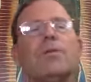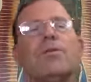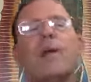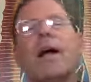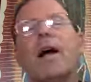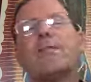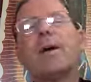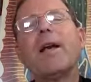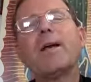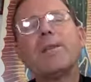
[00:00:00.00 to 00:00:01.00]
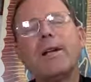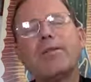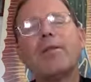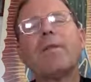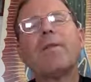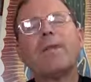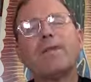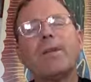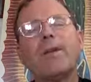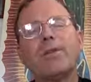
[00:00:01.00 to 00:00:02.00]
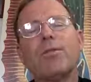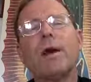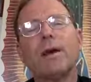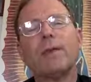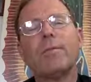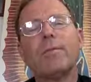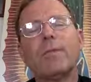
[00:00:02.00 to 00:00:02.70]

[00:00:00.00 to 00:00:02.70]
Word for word: So, my guys, may God bless you in a very special way.